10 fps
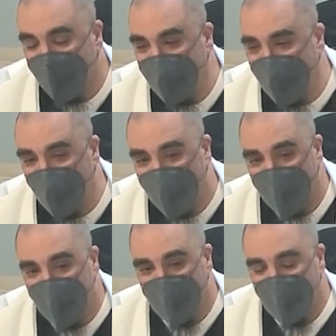Now,
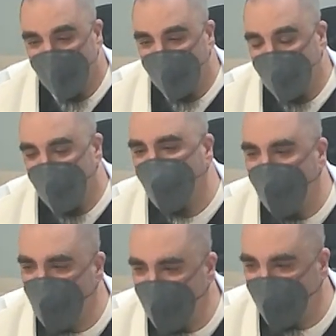if
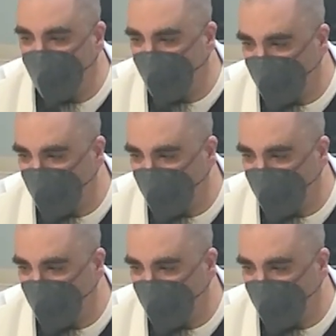I have my feet